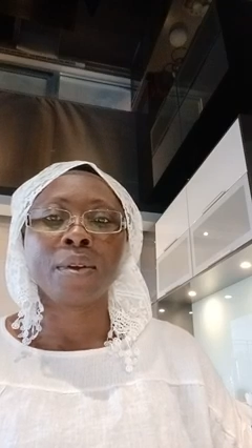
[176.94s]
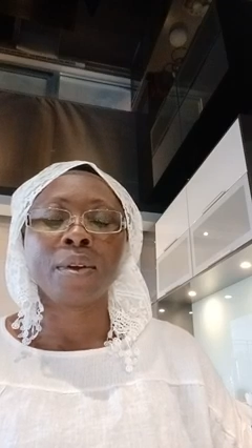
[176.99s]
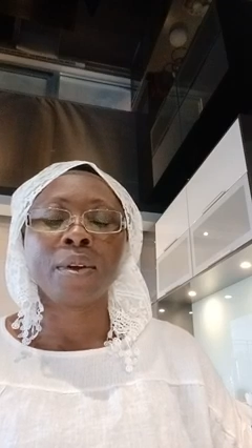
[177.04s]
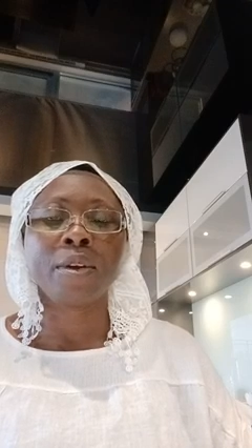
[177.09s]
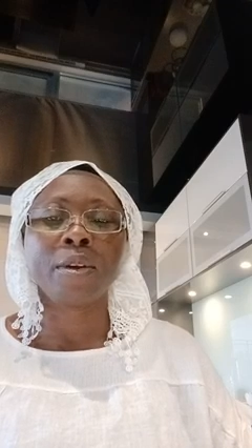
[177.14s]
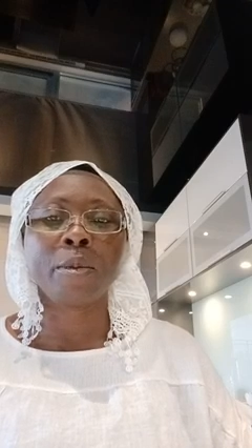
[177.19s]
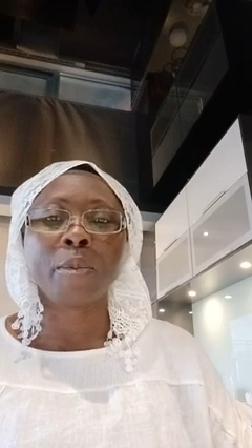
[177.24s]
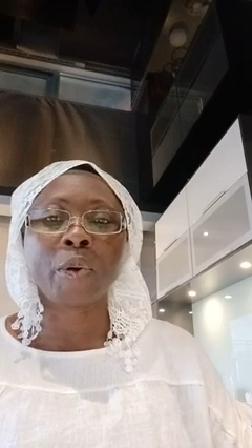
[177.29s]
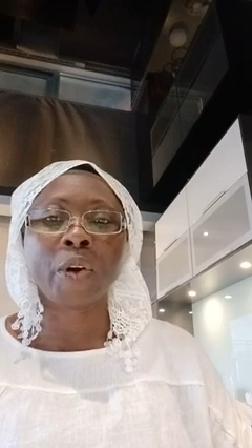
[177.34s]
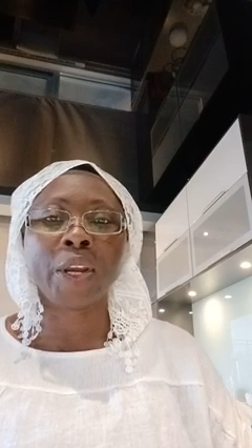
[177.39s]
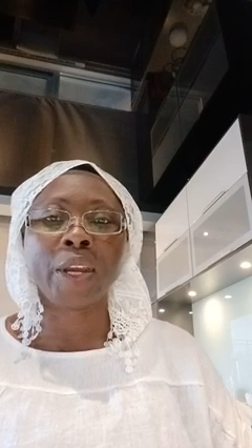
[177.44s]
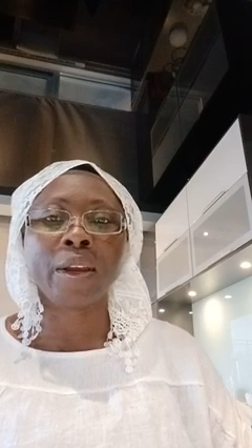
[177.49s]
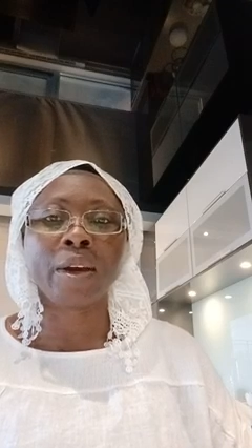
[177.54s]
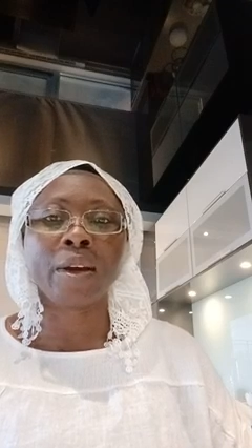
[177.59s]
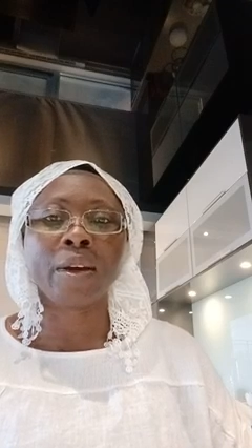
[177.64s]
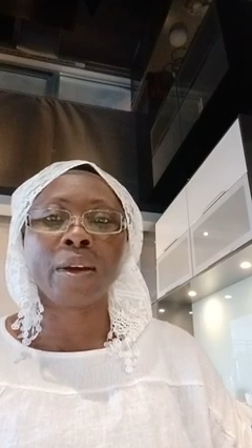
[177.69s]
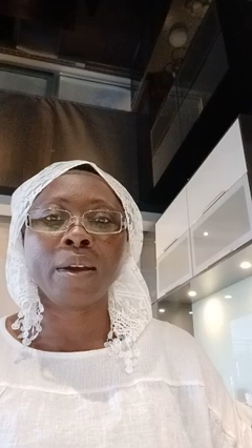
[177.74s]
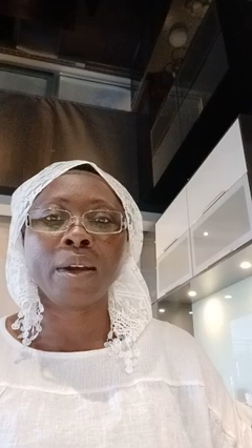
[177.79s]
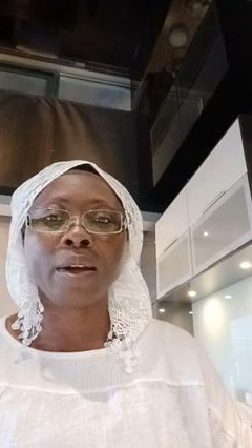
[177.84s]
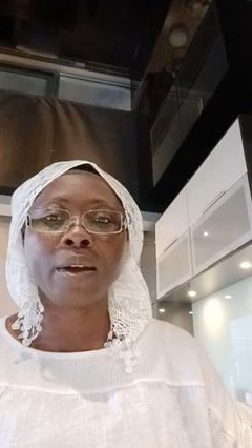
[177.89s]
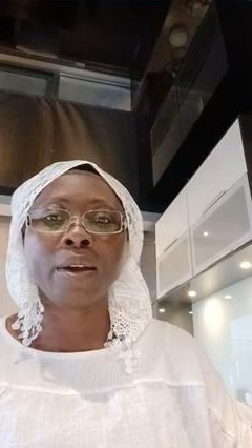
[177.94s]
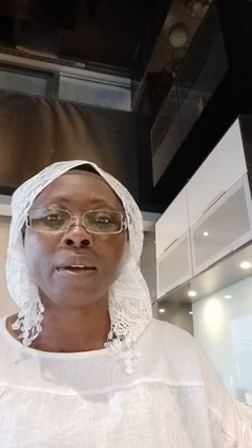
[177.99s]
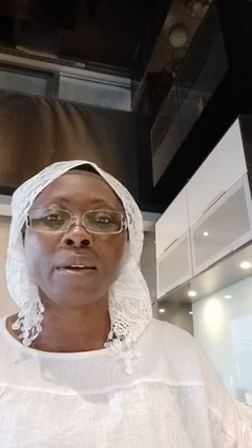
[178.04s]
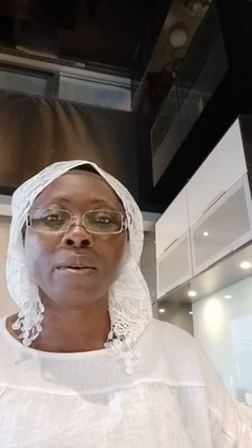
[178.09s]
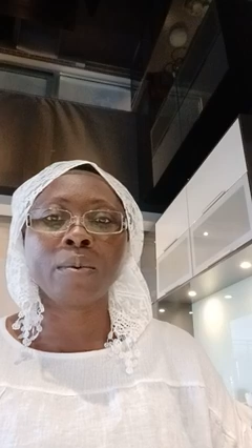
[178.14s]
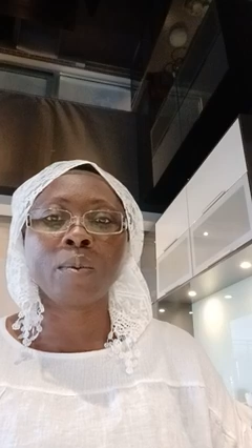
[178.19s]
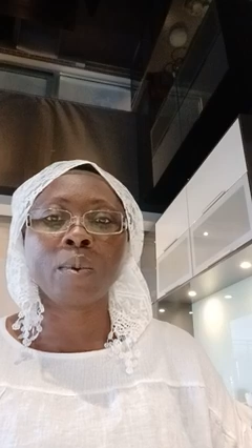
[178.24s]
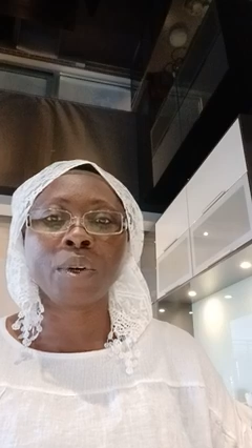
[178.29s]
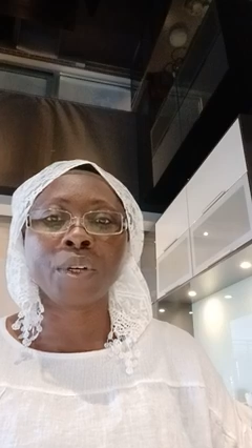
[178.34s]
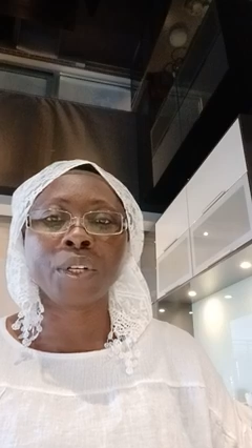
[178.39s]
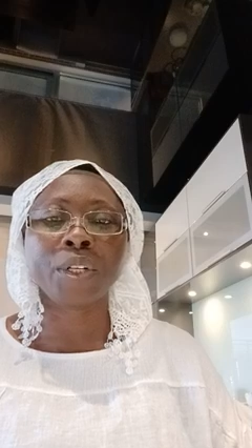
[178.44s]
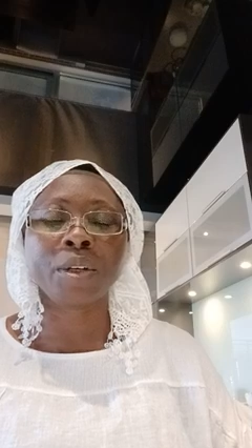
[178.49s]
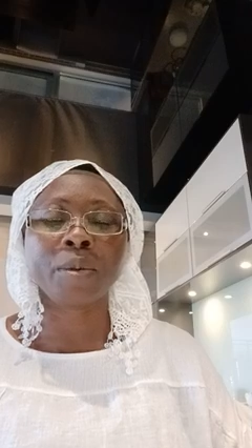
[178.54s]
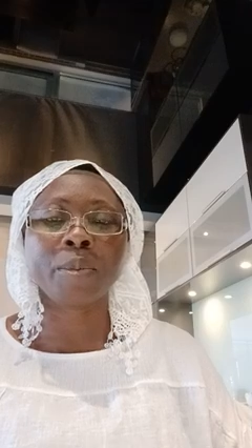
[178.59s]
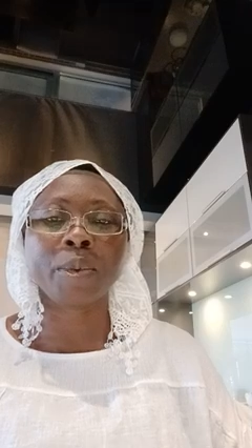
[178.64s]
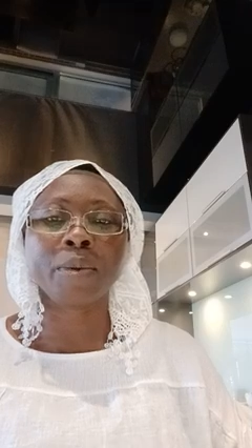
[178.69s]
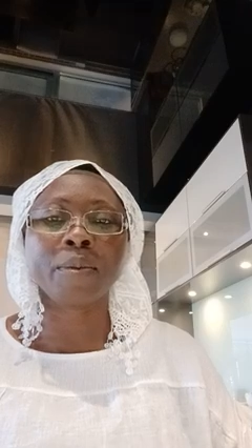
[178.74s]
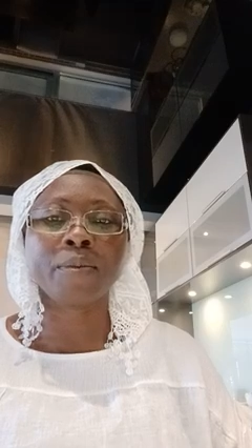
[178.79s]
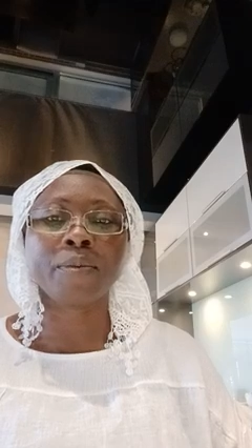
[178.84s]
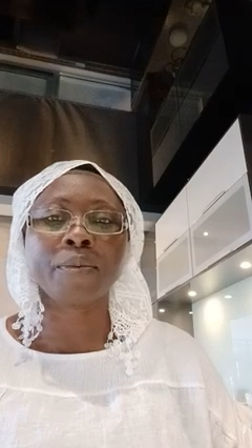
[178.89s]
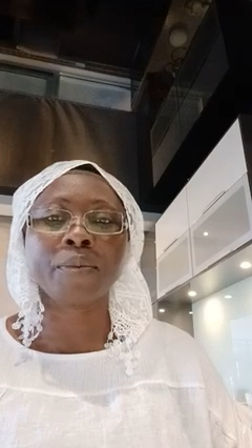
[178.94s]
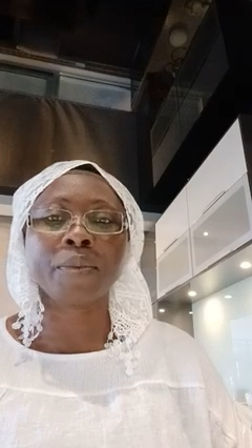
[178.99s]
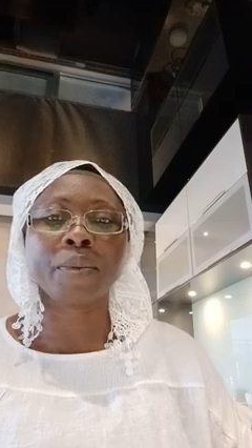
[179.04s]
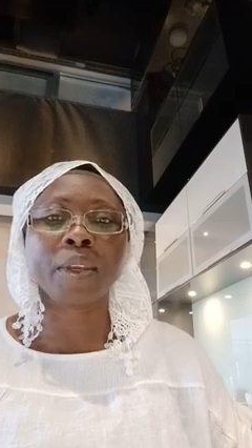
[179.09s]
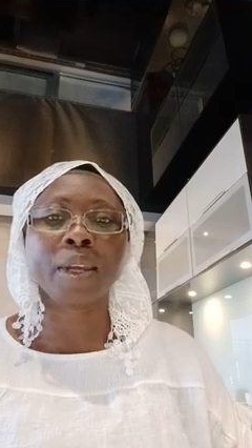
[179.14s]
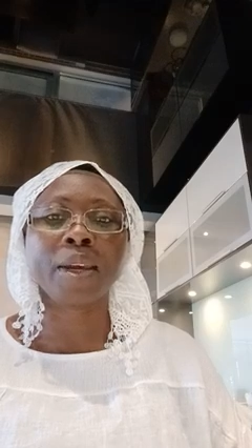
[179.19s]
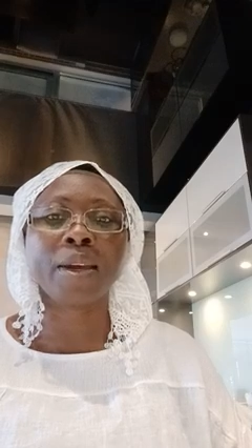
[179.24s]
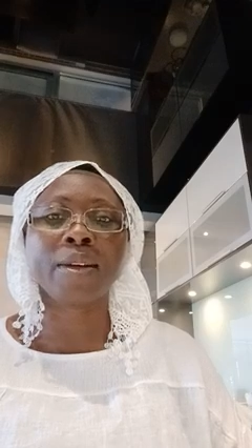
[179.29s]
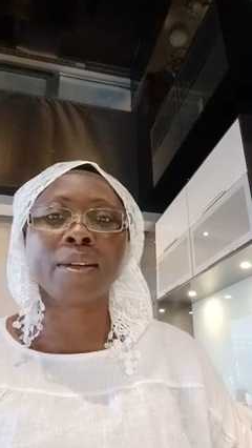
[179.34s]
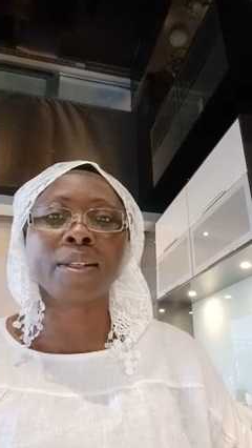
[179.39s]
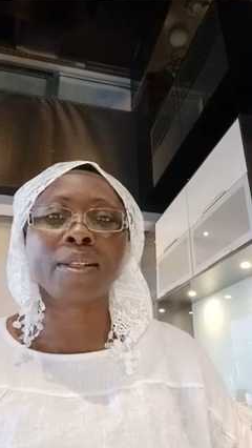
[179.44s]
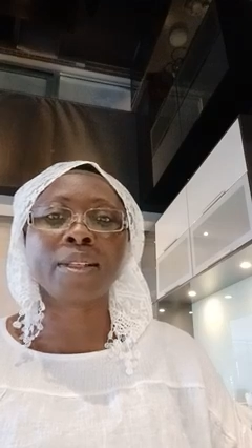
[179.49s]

in prayer and worship. And